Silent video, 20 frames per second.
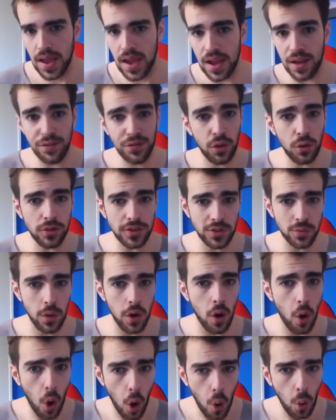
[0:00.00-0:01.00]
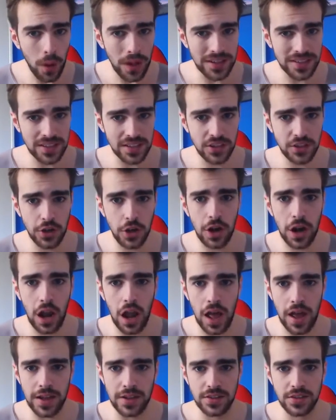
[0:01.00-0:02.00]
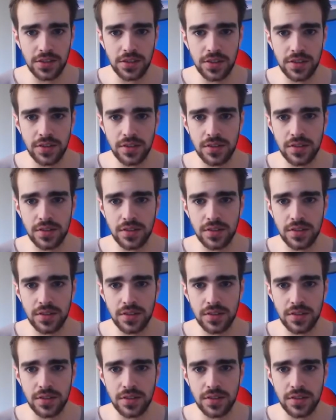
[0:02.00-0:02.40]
If thoughts were always externalized,